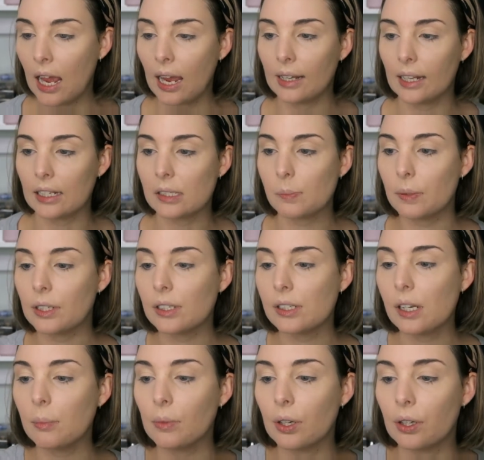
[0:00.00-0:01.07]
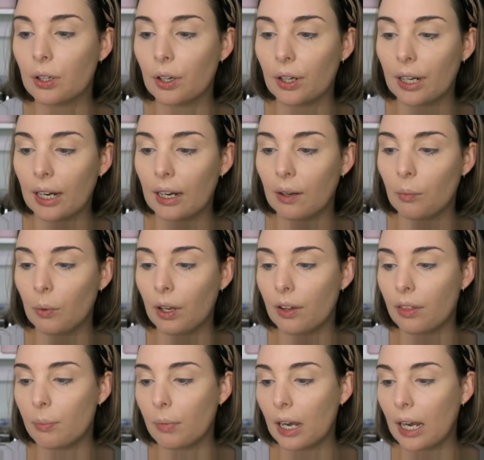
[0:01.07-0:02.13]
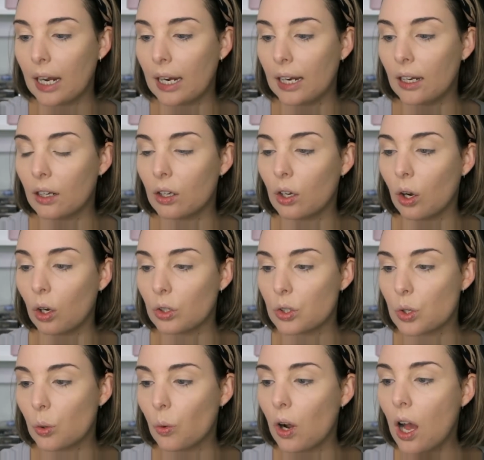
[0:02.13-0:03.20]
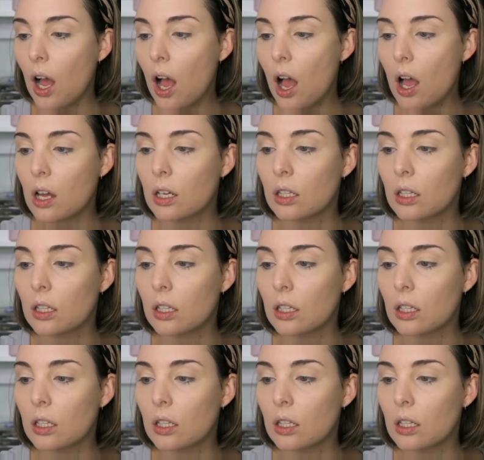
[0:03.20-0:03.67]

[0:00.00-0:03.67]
and that's because I'm gonna go in with my contour.